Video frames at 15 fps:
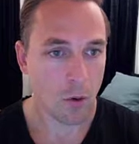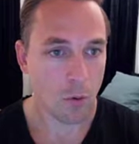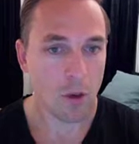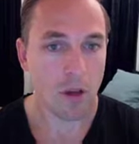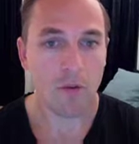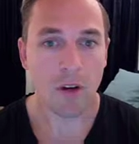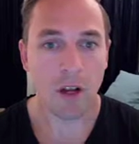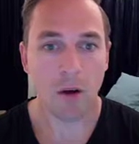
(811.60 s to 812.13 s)
we
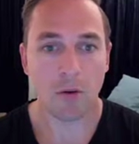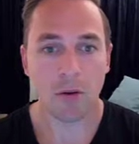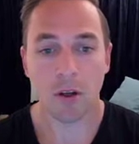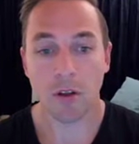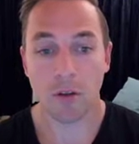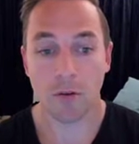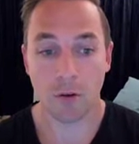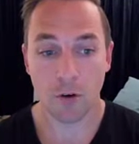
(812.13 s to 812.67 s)
have now
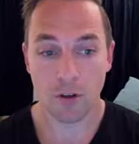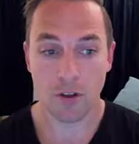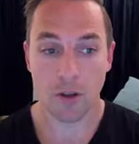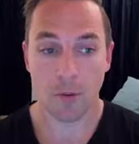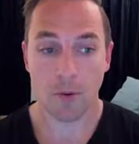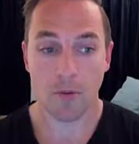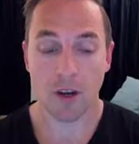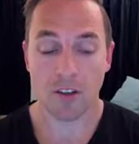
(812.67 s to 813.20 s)
done the first
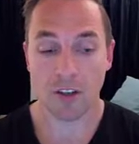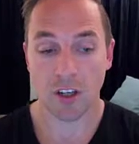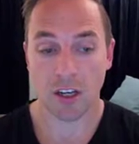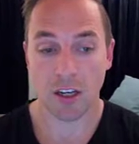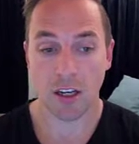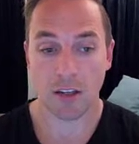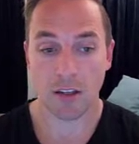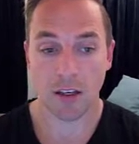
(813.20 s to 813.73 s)
step of actually
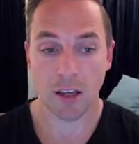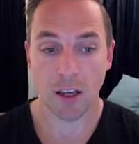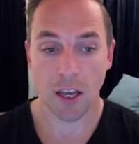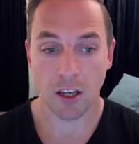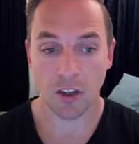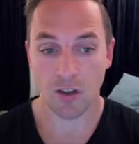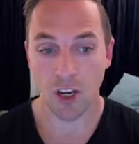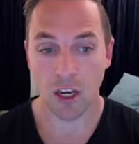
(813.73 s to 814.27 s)
connecting
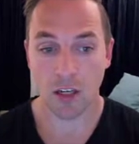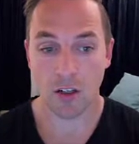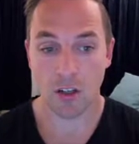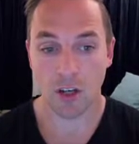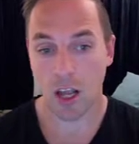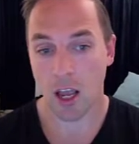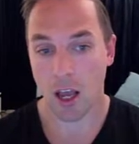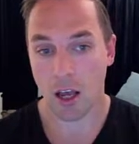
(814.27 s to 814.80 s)

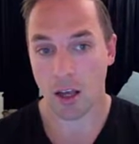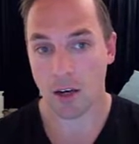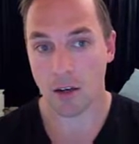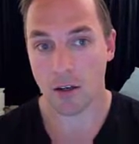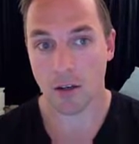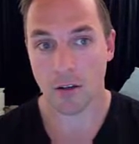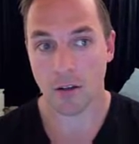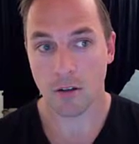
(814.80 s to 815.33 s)
Exchange and